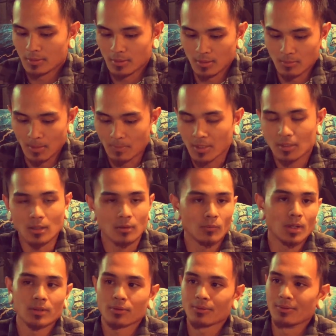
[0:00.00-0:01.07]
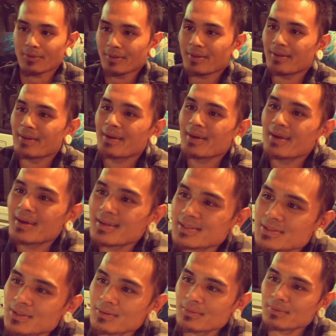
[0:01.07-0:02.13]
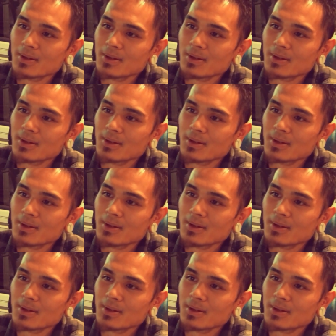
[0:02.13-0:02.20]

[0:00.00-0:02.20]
I'm gonna cut right through it. So